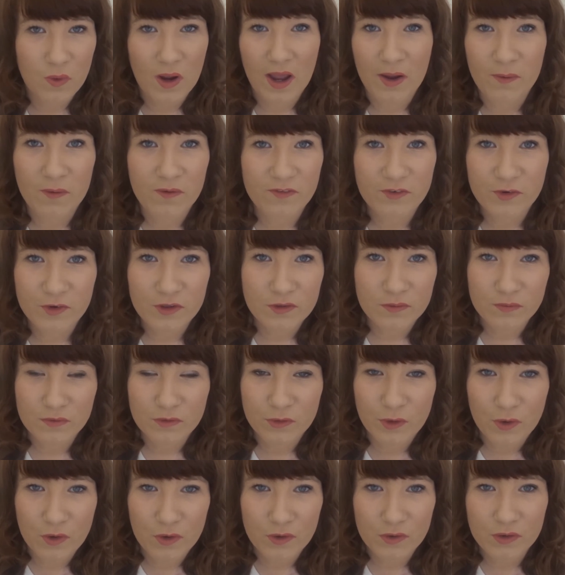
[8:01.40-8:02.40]
however
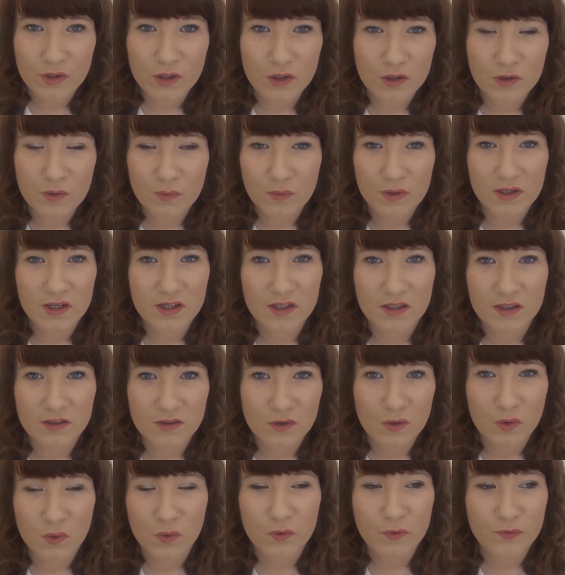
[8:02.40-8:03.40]
long you want
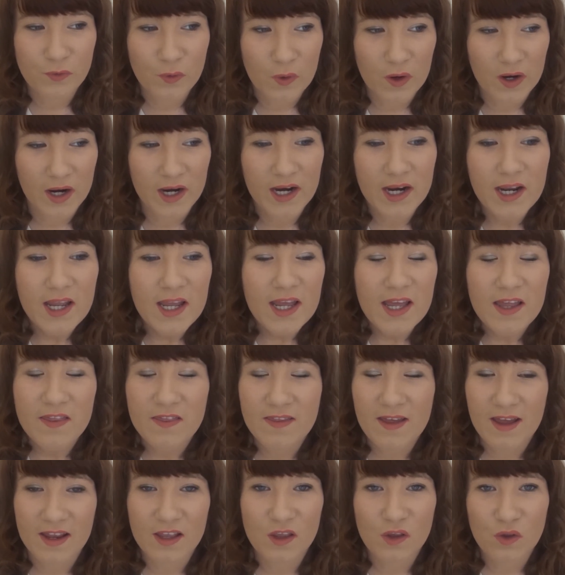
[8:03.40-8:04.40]
to go for
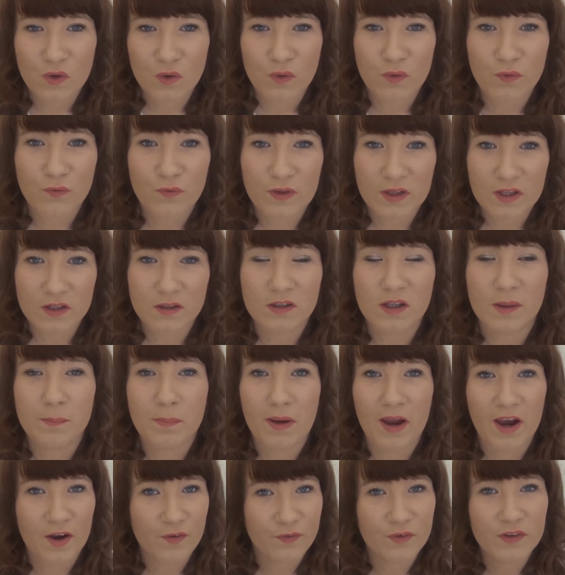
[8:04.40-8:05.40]
that you feel
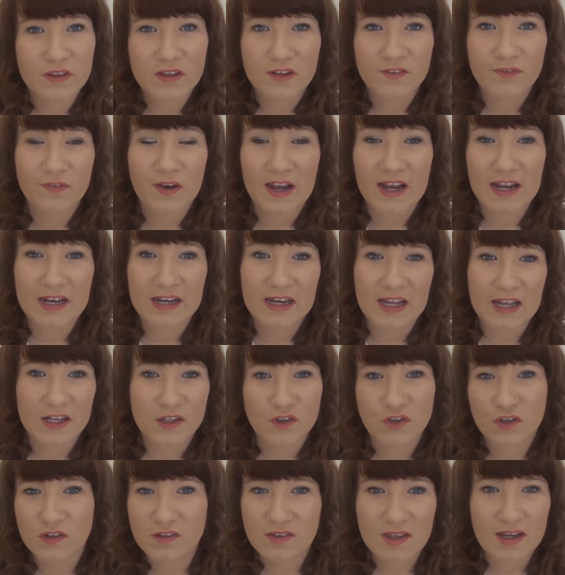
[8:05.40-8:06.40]
perfectly fine,
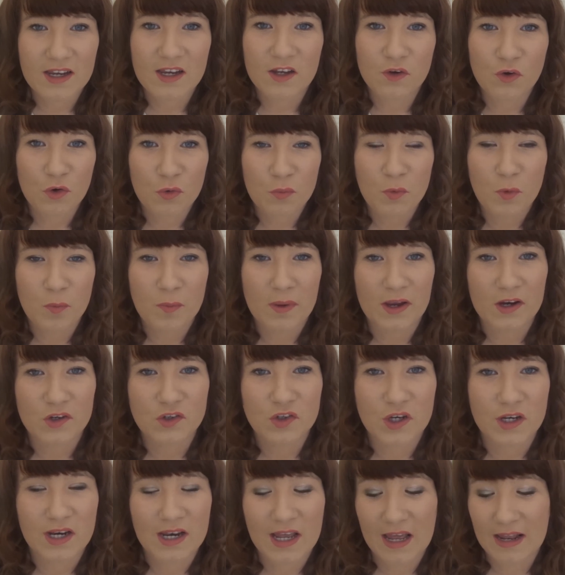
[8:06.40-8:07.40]
just like a normal
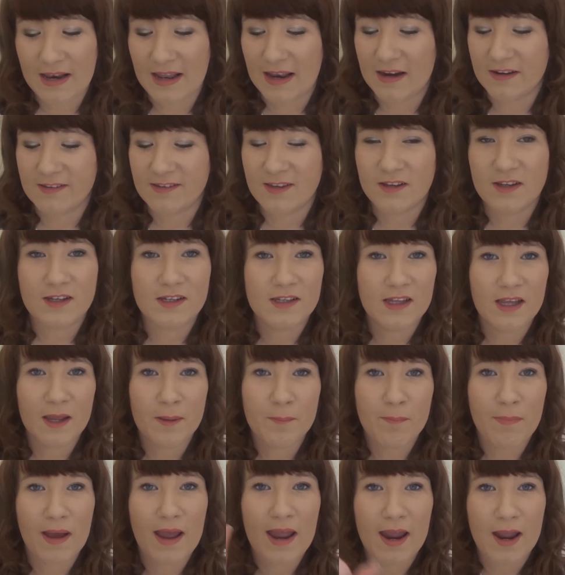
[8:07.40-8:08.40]
person, and then suddenly,
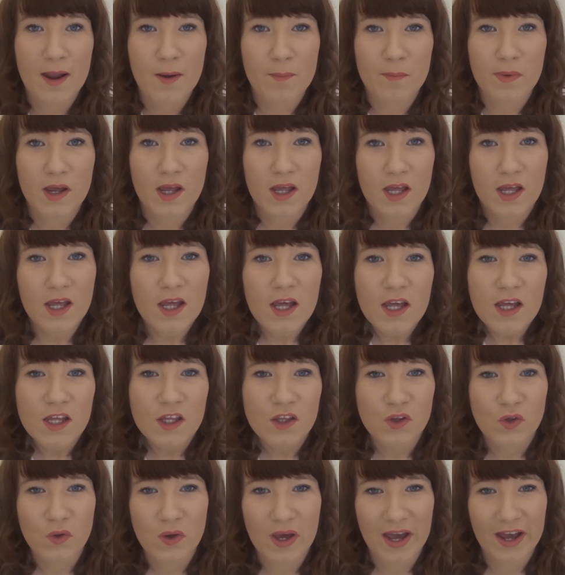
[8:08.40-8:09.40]
bam,
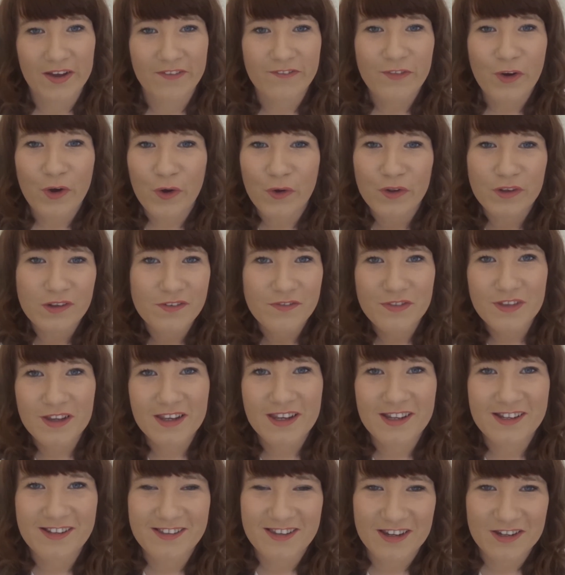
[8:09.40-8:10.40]
you have all of the
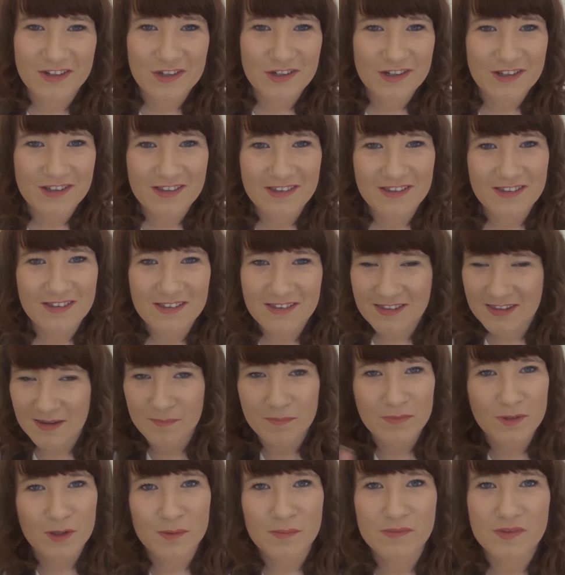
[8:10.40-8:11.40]
condition
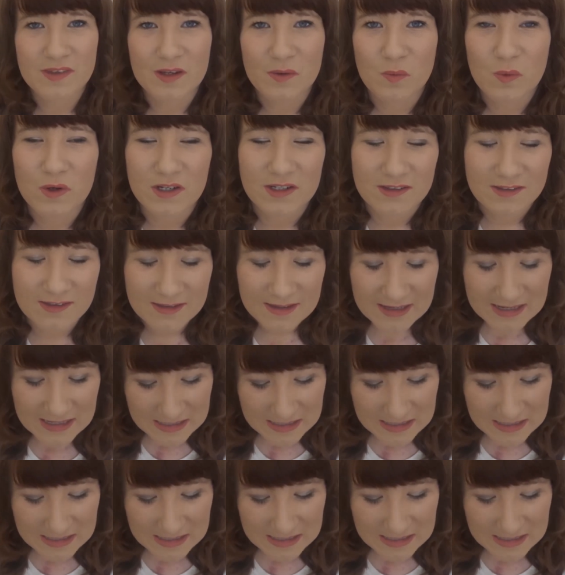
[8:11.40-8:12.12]
symptoms at once.